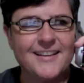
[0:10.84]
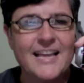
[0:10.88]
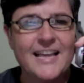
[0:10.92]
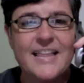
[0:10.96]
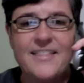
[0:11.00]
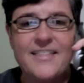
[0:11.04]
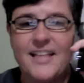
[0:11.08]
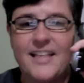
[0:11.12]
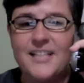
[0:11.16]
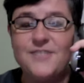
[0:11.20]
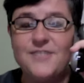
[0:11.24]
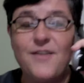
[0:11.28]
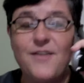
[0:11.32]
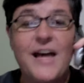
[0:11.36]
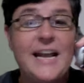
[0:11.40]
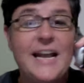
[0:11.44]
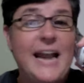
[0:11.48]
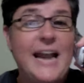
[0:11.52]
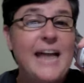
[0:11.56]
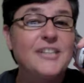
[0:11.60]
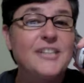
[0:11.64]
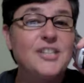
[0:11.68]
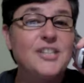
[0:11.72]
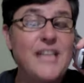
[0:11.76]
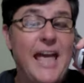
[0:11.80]
That's fine. I
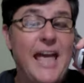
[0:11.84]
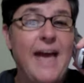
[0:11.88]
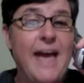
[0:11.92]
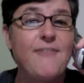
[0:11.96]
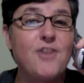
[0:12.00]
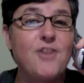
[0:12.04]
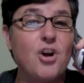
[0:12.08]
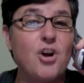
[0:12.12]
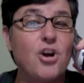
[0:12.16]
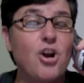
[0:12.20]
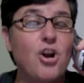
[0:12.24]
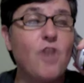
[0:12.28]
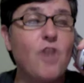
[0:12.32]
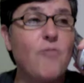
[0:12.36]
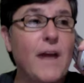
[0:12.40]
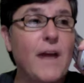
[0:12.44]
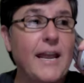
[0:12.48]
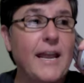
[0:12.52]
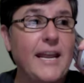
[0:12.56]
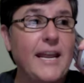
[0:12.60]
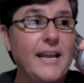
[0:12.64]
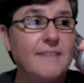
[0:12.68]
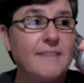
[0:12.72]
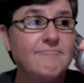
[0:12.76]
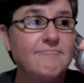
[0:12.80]
actually have it on
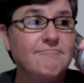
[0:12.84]
already.